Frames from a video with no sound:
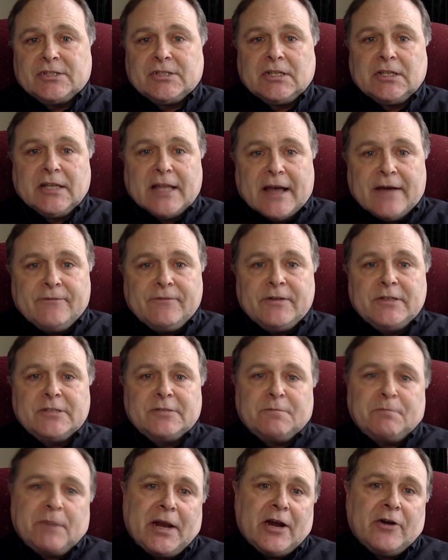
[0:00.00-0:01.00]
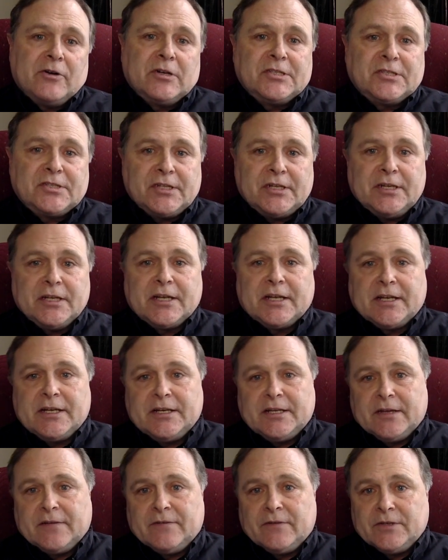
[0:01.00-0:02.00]
the left is parasitic and
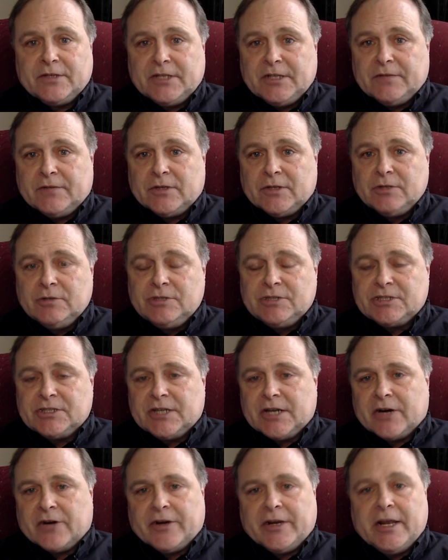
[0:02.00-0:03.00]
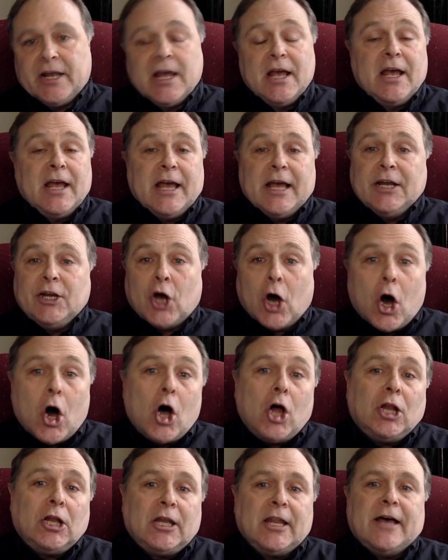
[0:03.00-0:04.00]
devolutionary, and
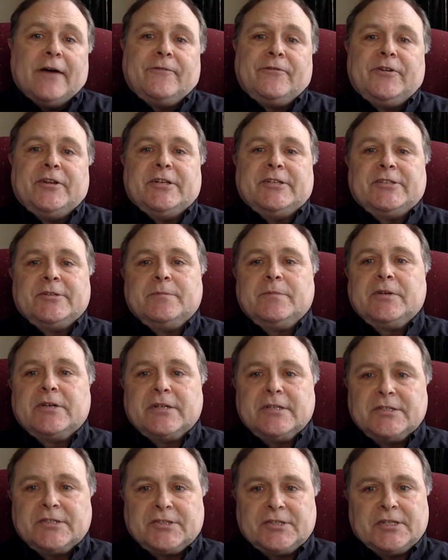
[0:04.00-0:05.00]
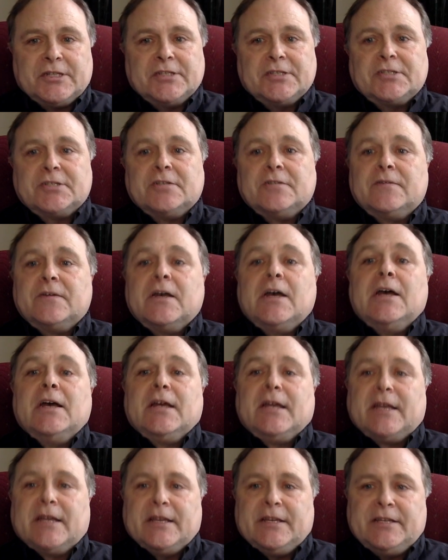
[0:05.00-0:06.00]
all leftism consists of
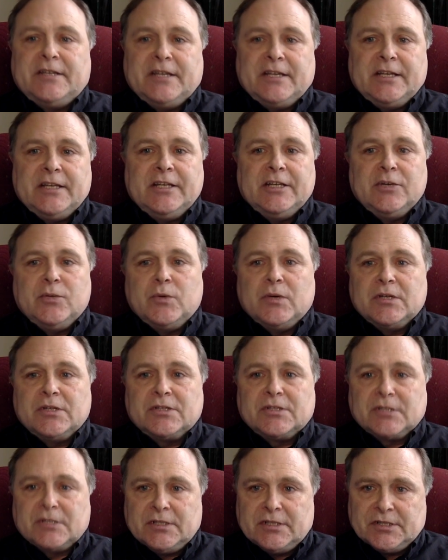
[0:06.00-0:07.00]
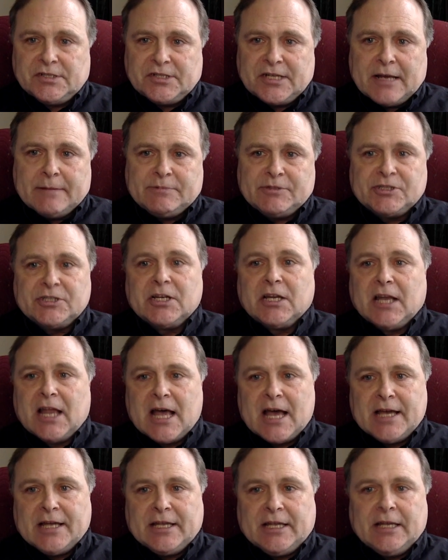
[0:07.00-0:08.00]
continuous deception,
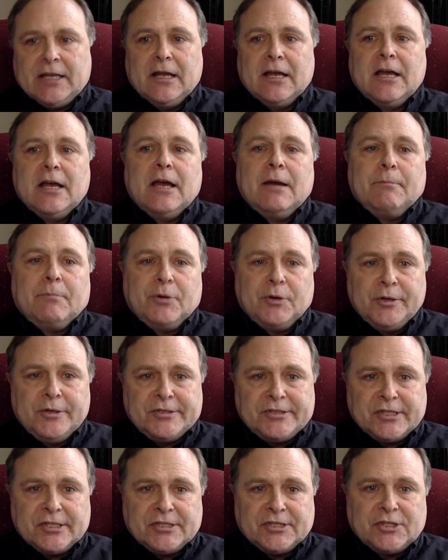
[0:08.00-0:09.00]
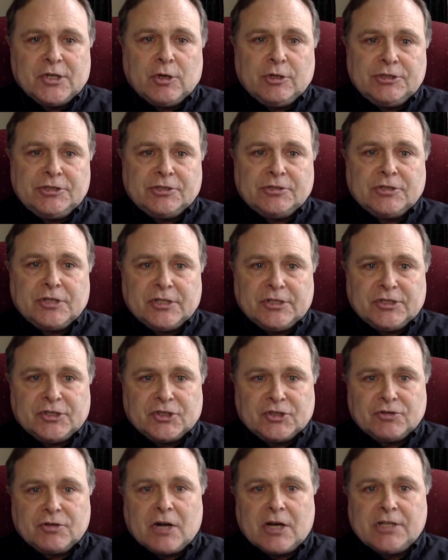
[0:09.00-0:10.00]
lying, producing social
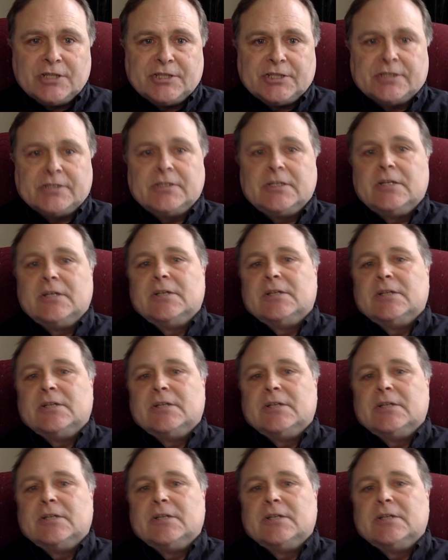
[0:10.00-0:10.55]
construction,